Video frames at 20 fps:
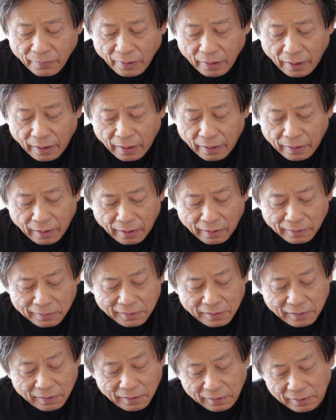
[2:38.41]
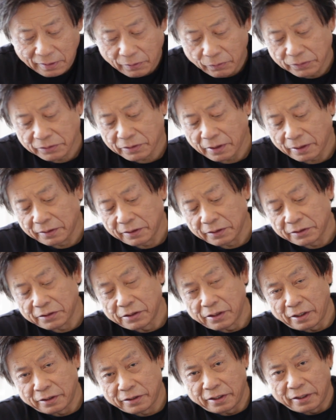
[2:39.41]
And they would say this
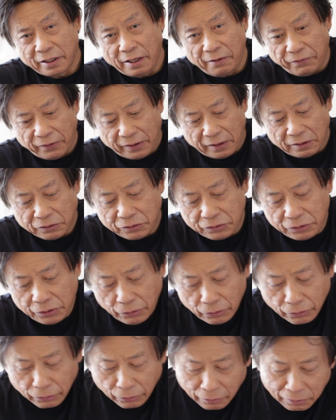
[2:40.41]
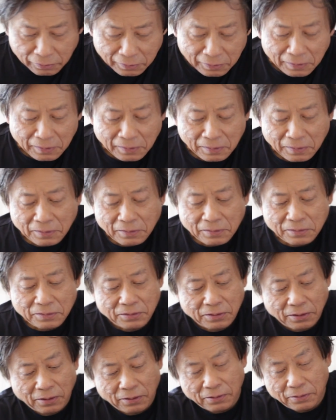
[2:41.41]
is a significant tool.
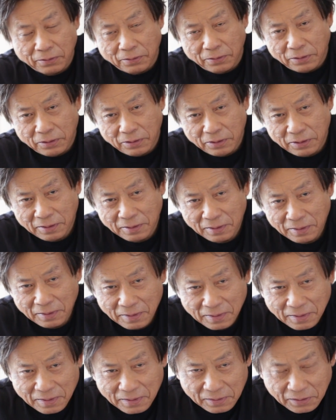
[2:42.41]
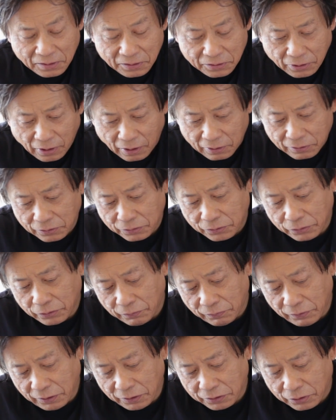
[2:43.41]
So these doctors
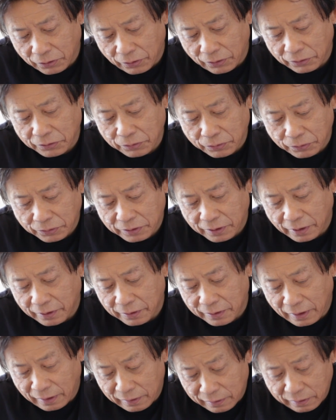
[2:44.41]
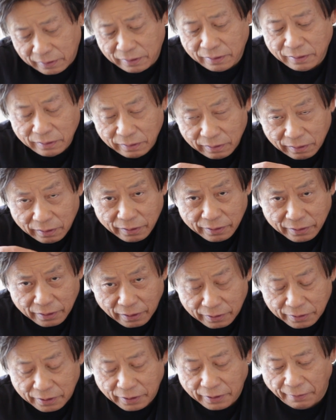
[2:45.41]
doing research would say that is
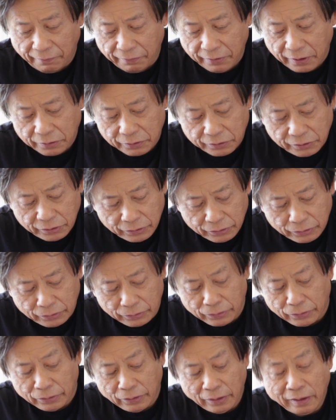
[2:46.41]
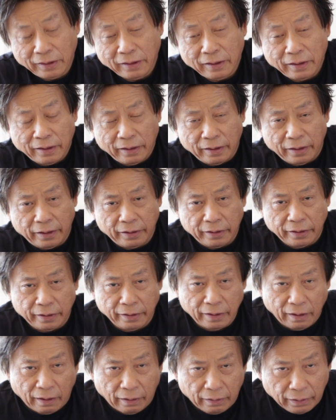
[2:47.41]
a significant tool in
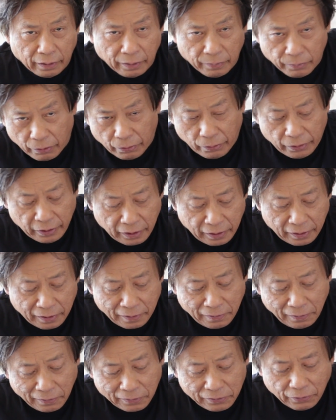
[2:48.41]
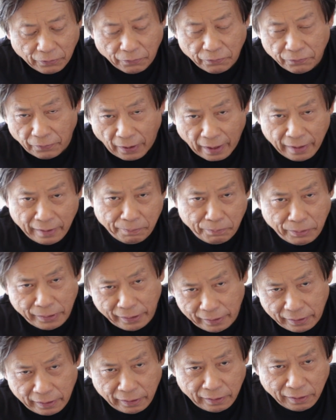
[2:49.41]
the armory to fight
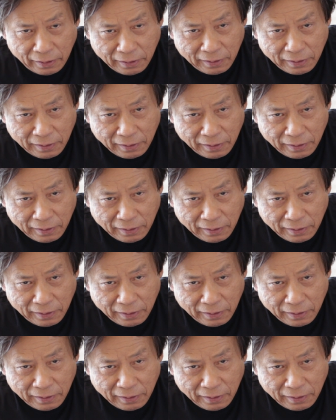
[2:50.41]
PTSD.